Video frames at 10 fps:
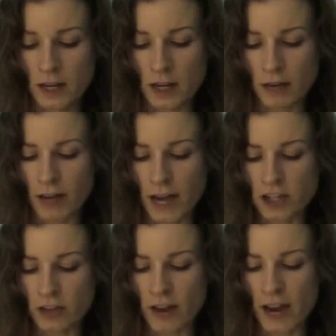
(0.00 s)
A flash
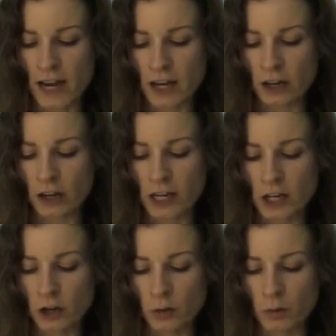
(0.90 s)
of anger he
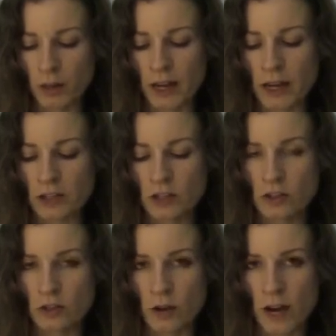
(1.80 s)
couldn't place,
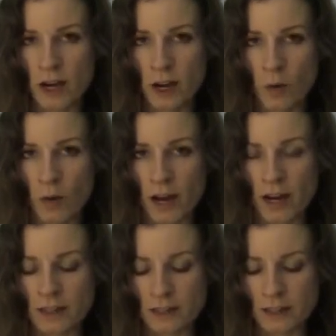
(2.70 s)
draining away
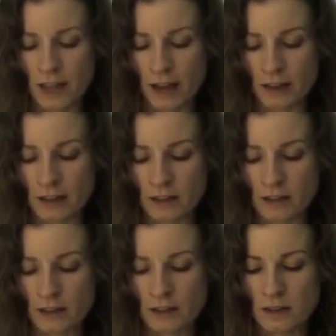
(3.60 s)
to sadness.
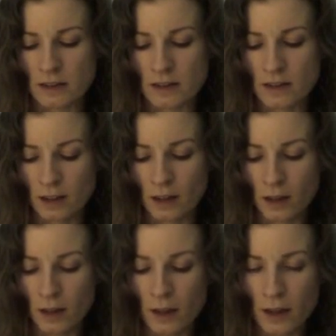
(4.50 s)

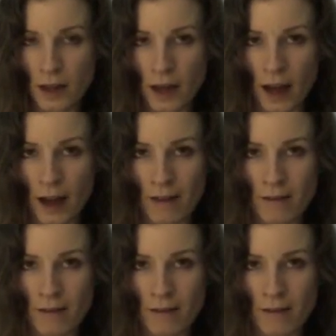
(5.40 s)
"Yeah."